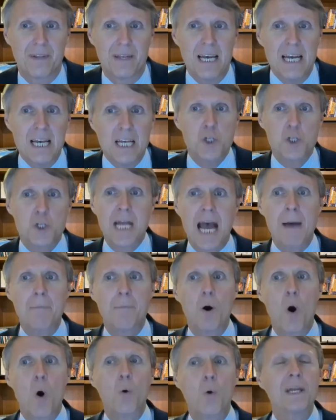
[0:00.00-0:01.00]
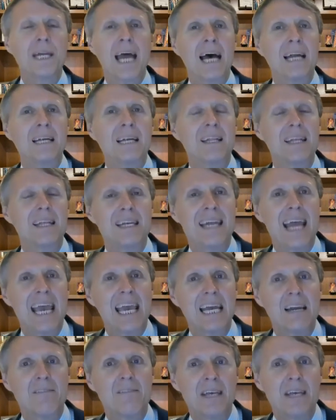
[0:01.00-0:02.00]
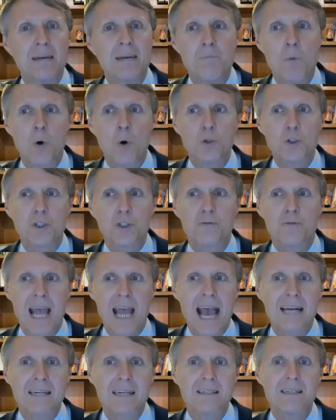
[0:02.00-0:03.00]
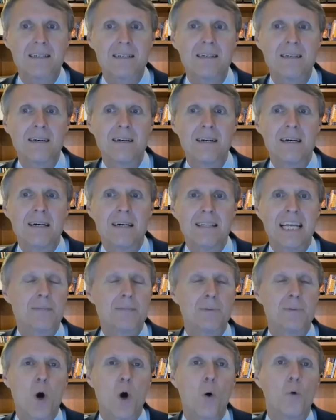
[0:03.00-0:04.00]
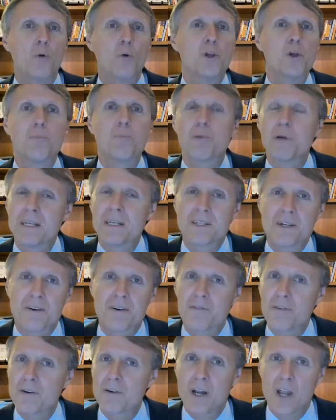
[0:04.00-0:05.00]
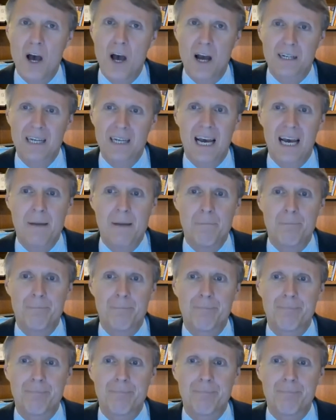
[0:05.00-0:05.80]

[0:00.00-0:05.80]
You stop holding on to the negative emotional reaction that's been holding you prisoner for a long time.